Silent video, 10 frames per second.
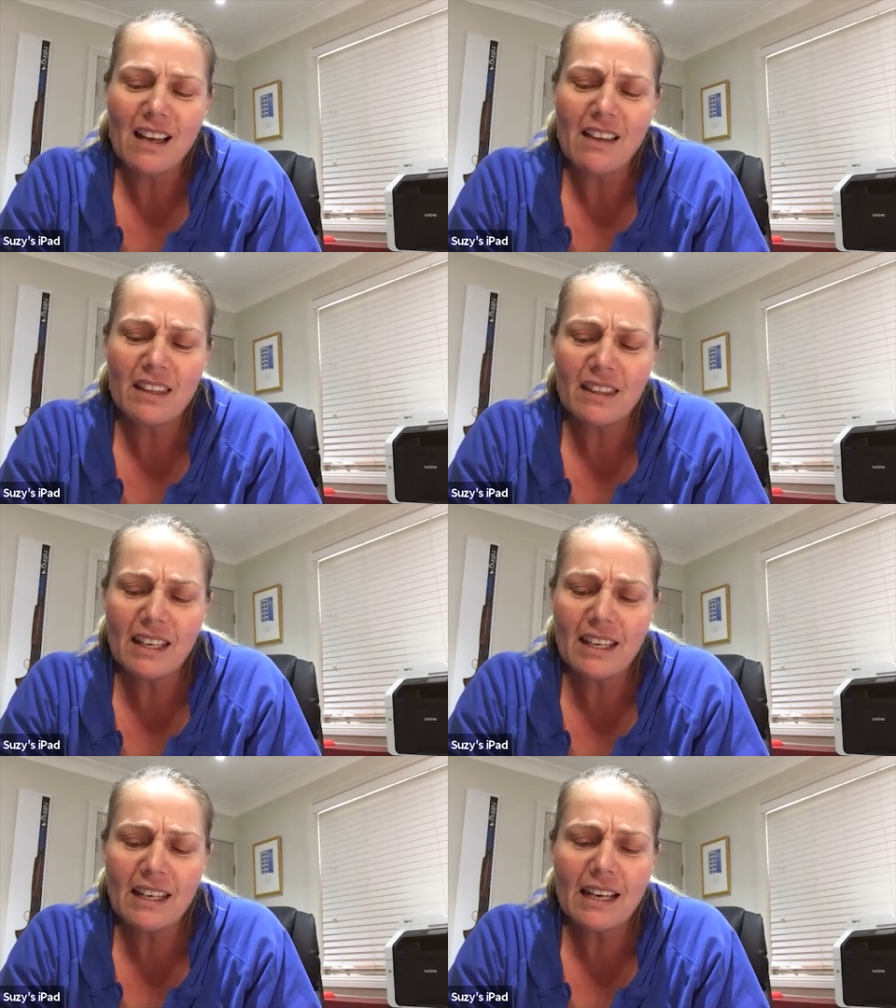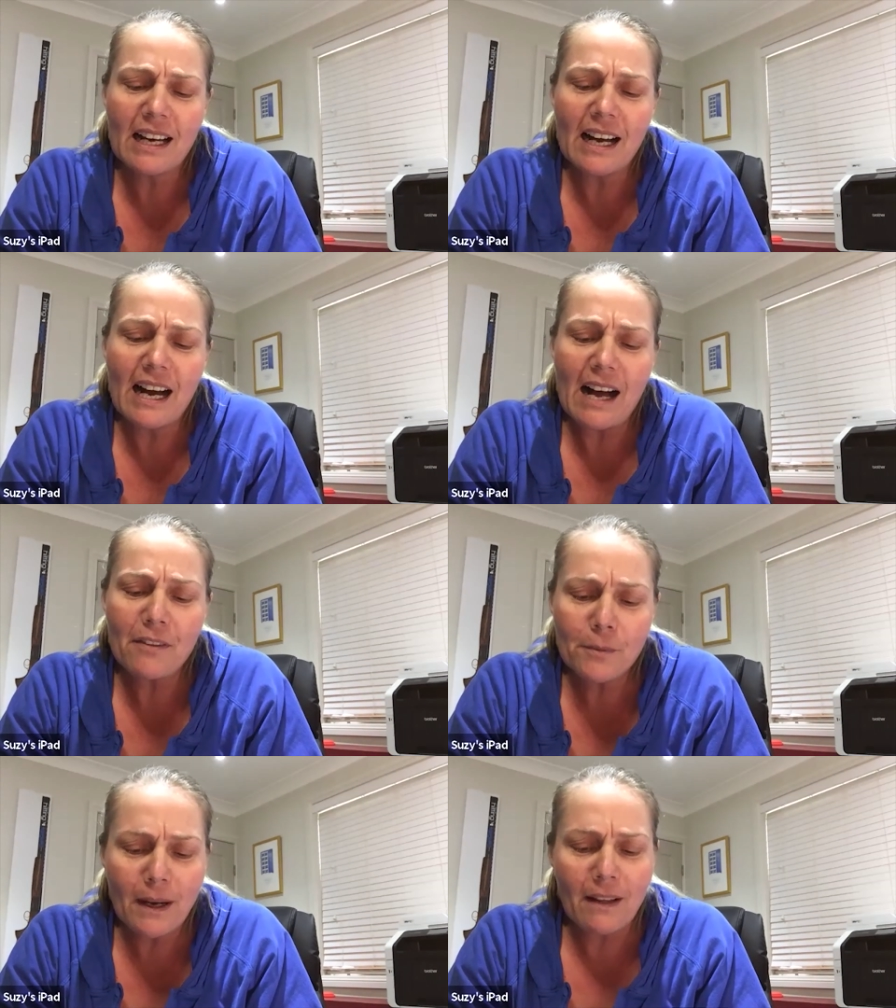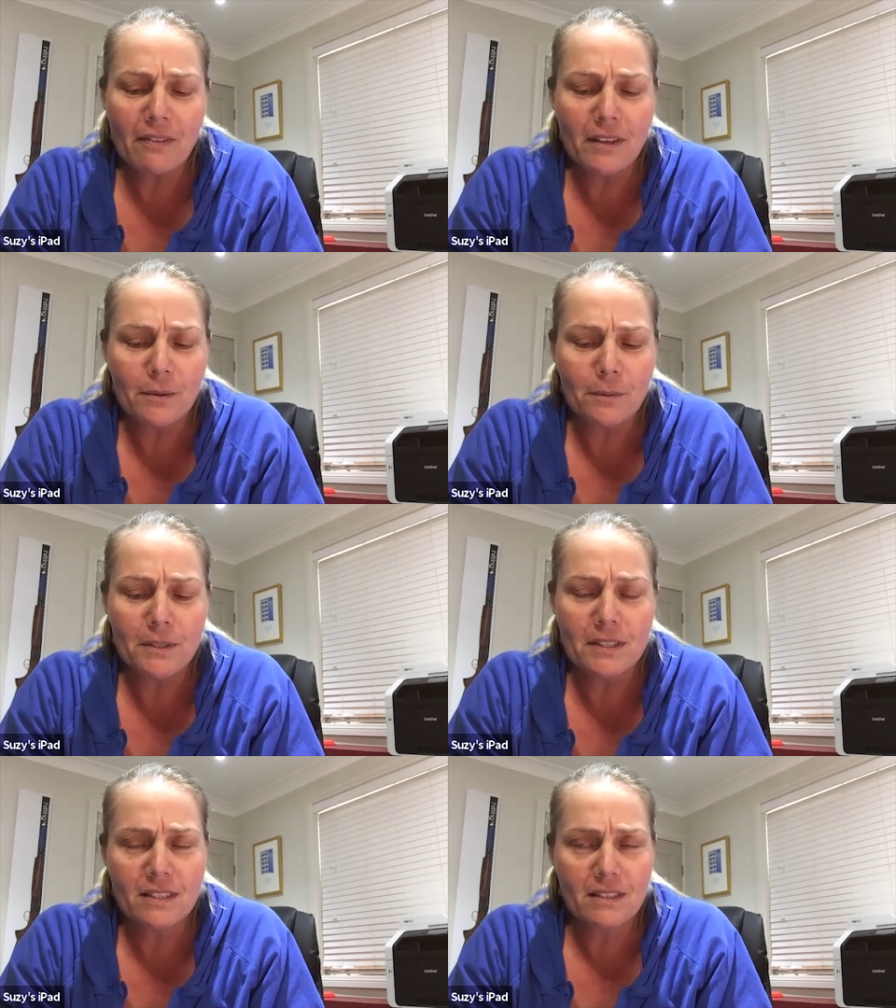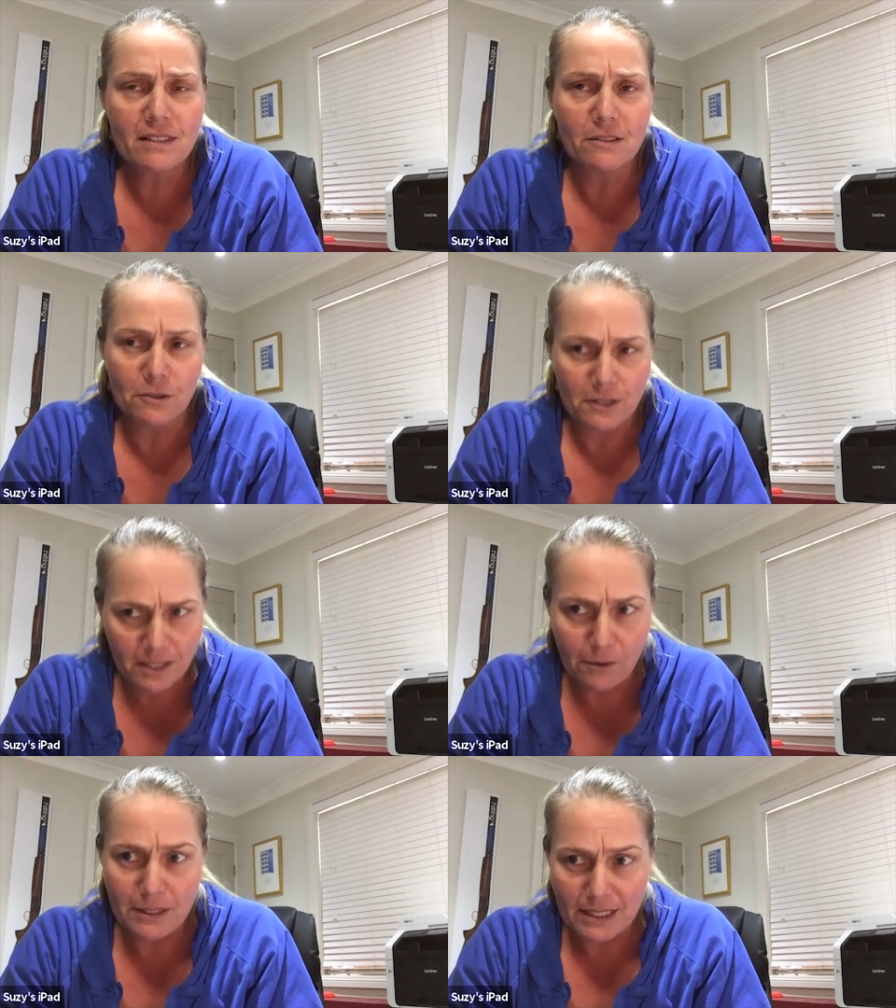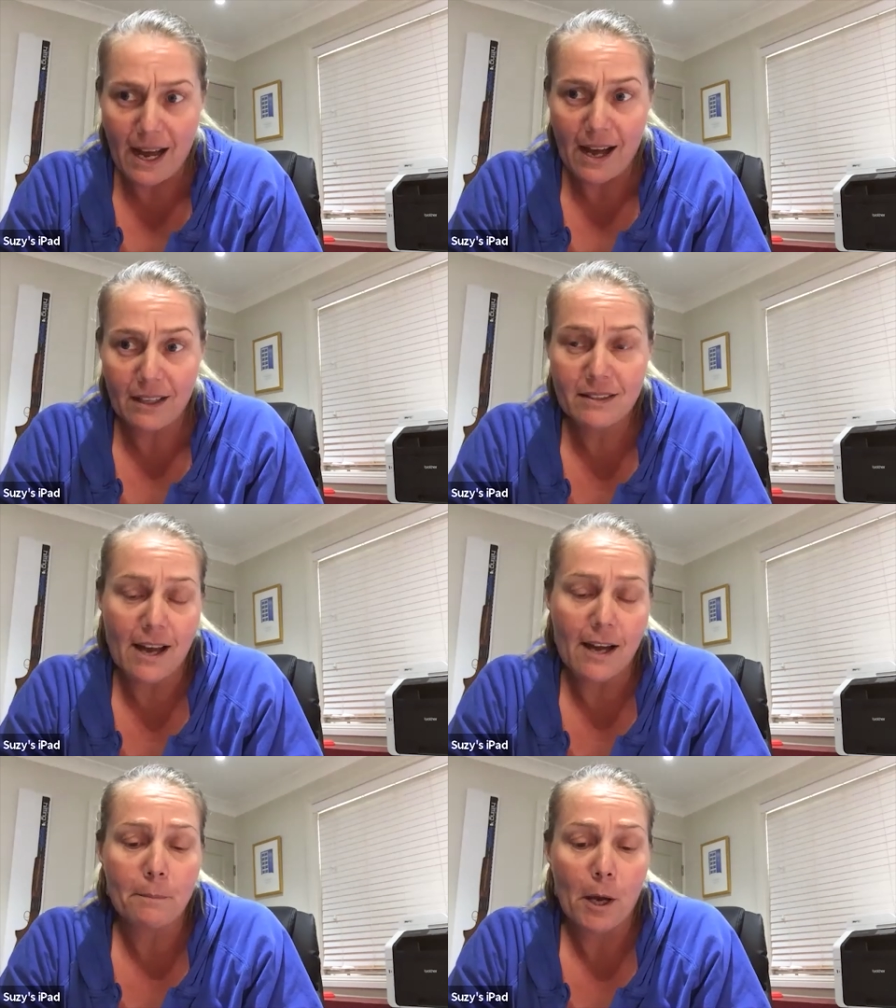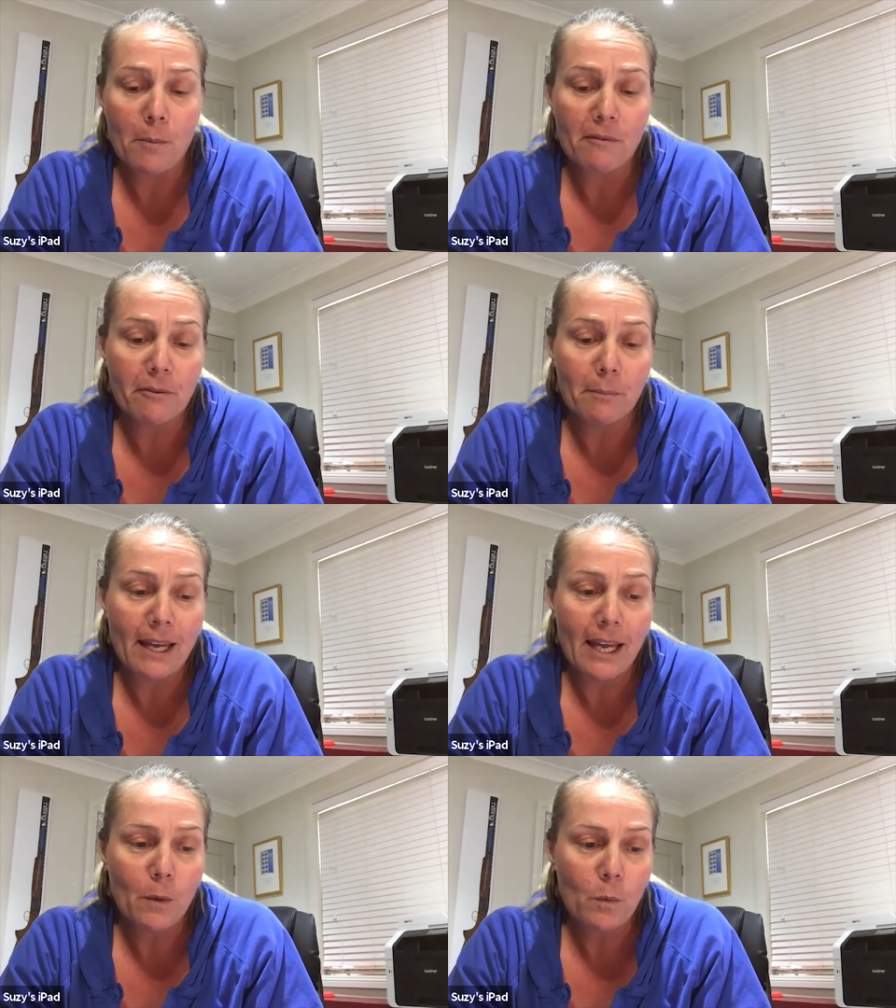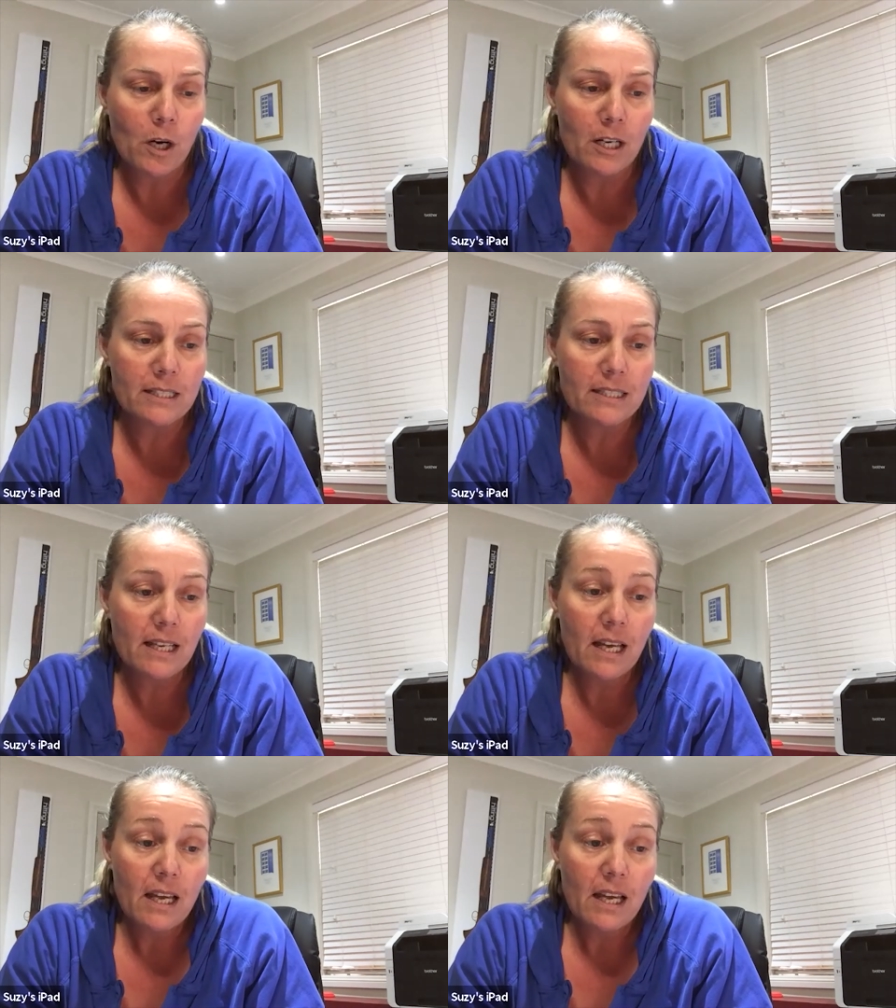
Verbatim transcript: And then the other one that was also a dark, dark moment for me was